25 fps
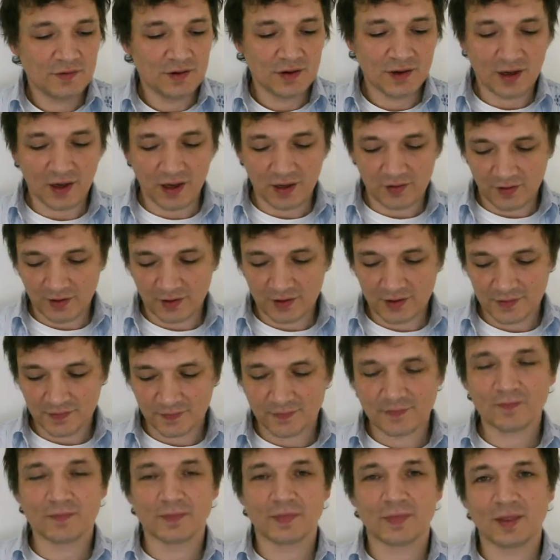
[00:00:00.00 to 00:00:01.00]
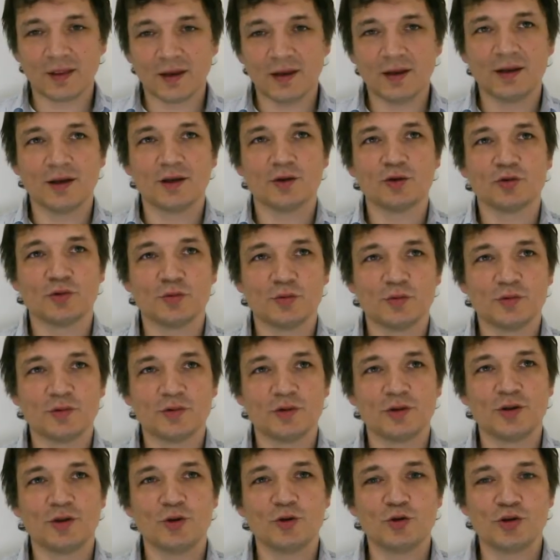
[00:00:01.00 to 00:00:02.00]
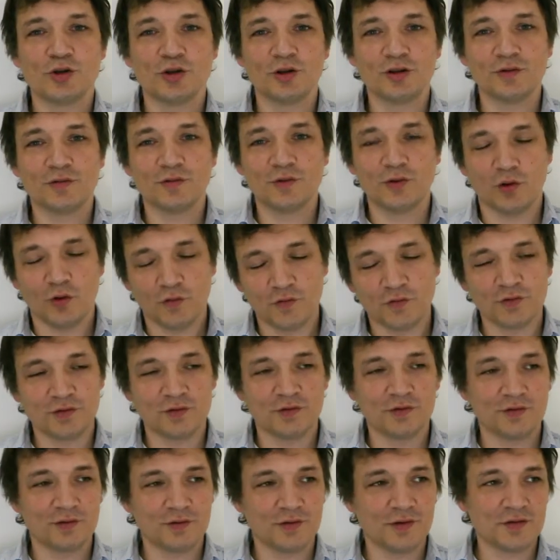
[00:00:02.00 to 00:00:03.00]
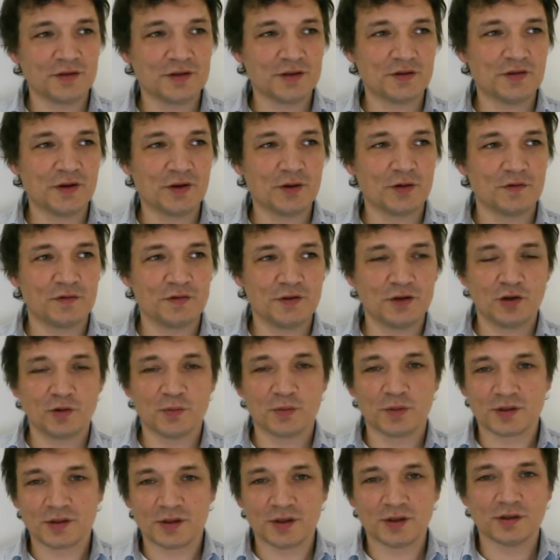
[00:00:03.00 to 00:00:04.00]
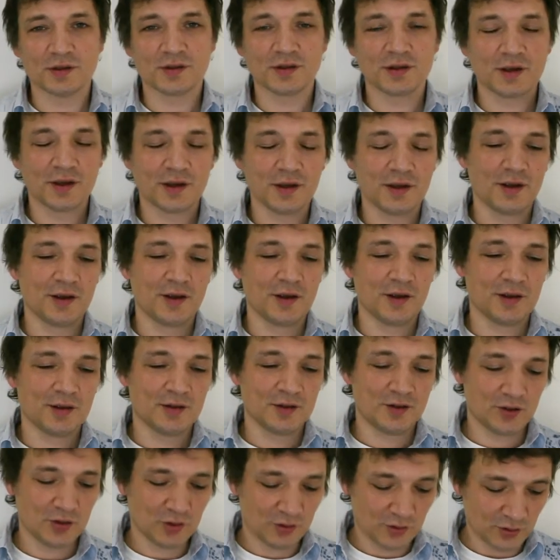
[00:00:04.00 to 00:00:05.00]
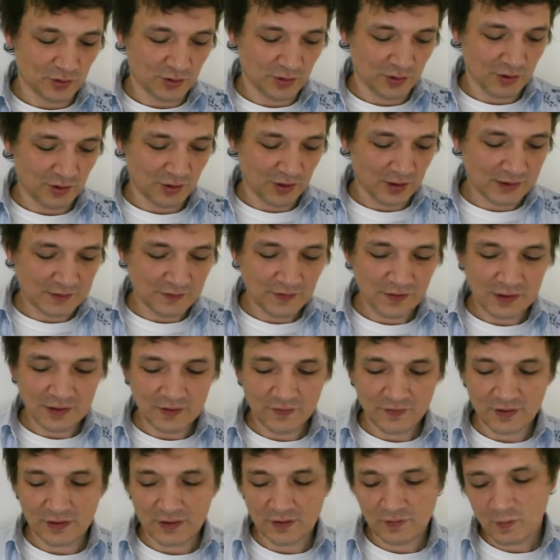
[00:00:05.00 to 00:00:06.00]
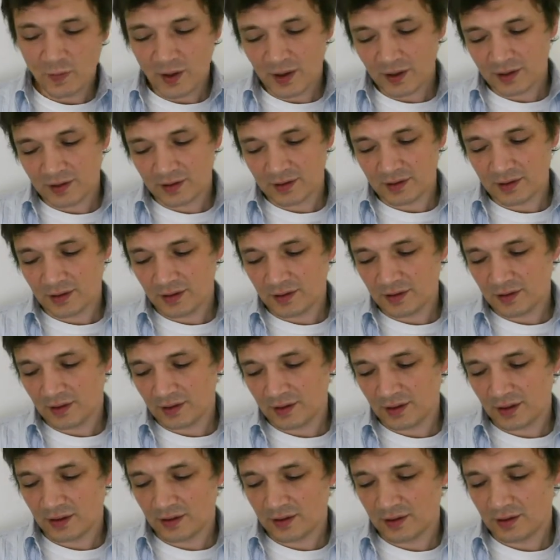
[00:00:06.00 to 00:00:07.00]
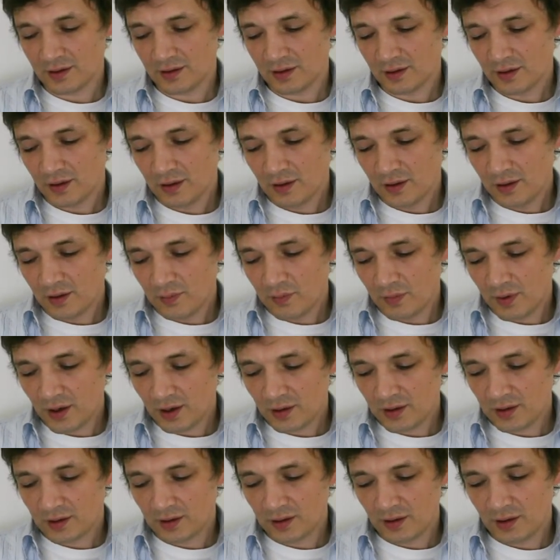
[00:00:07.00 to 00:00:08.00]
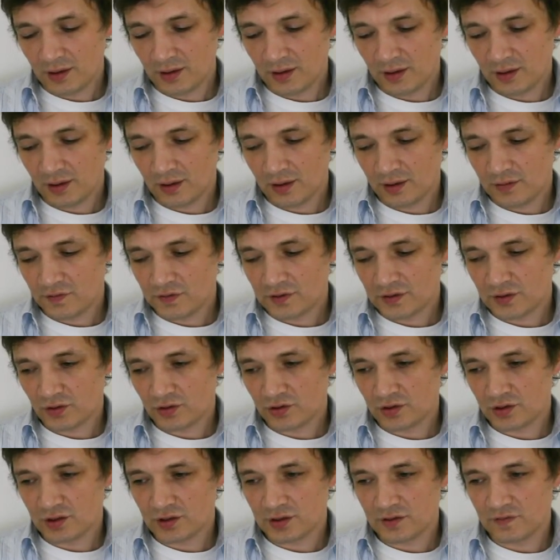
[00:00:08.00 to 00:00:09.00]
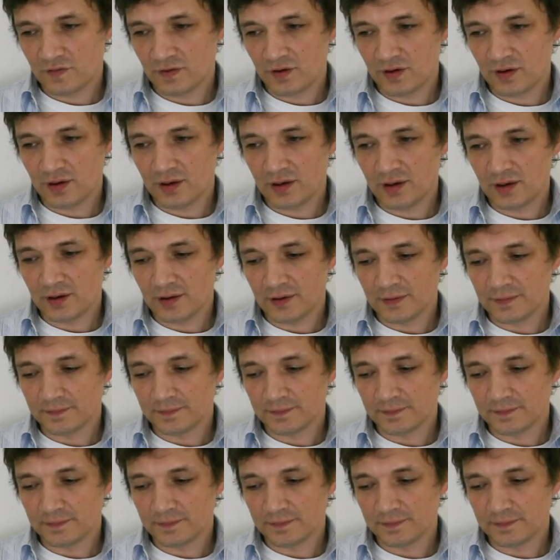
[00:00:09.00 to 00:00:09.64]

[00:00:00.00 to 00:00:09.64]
really high rate. You know, often there is a rate of 0%. So it's very difficult. Market and research is very